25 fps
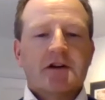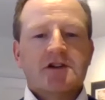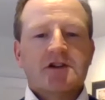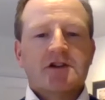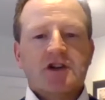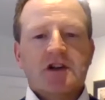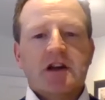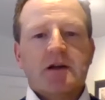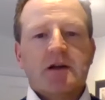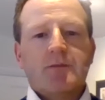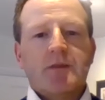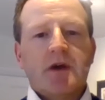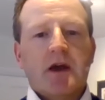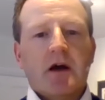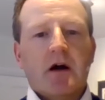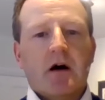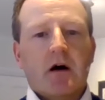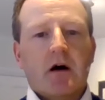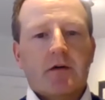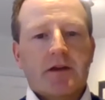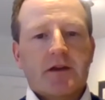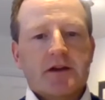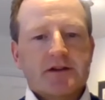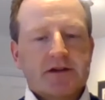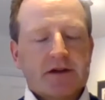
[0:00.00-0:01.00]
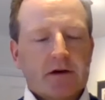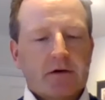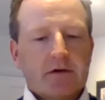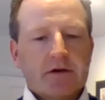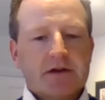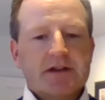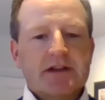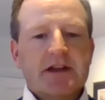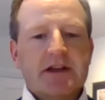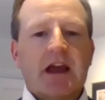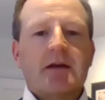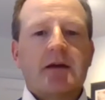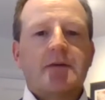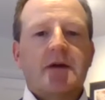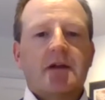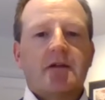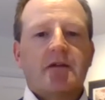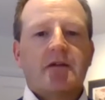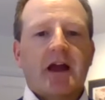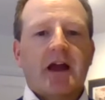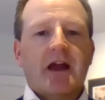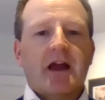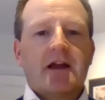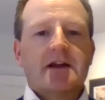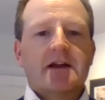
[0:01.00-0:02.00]
GDPR. There's no escaping
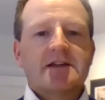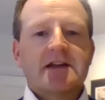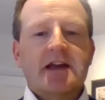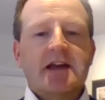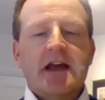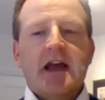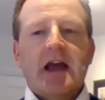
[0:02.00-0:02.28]
that.